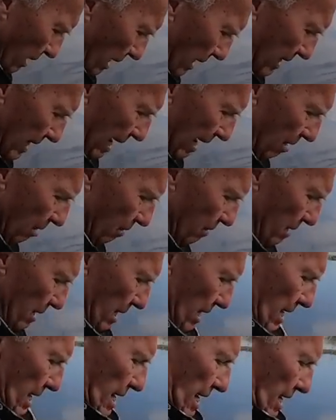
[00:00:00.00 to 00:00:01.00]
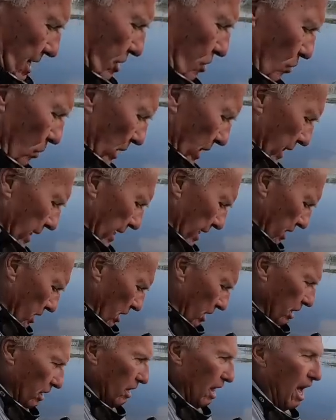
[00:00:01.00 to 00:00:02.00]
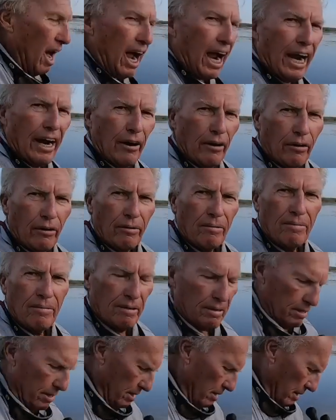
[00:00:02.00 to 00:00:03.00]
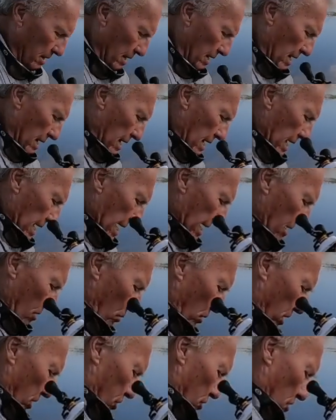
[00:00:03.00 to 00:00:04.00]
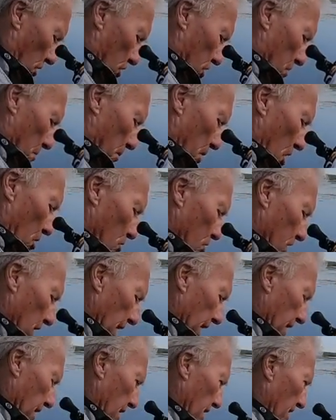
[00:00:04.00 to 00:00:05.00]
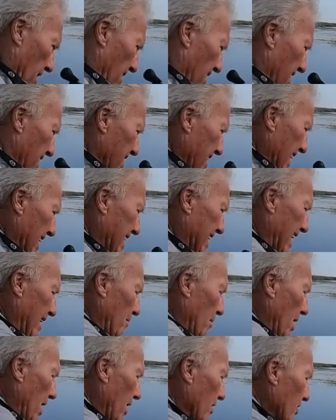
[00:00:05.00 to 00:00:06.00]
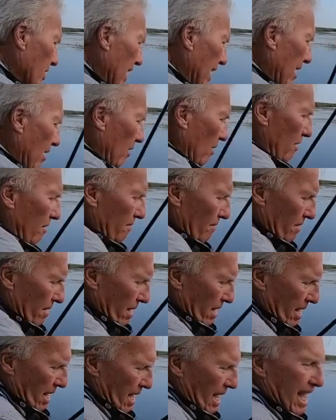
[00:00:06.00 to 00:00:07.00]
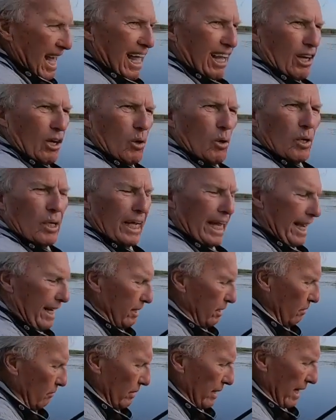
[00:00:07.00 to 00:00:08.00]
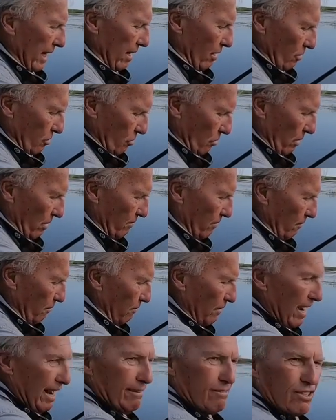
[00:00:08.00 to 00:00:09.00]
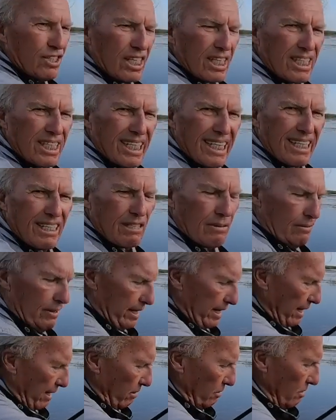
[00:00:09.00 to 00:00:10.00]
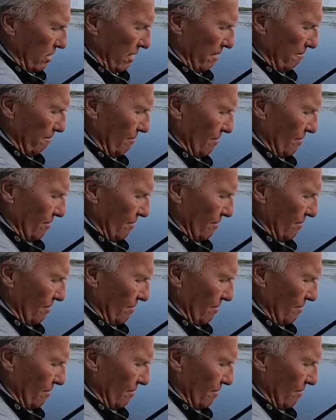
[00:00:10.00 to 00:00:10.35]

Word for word: Now, as the wind gets a little higher and the wind starts to blow, say, uh, say ten miles an hour, I'll go an eighth of an ounce or even five sixteenths of an ounce.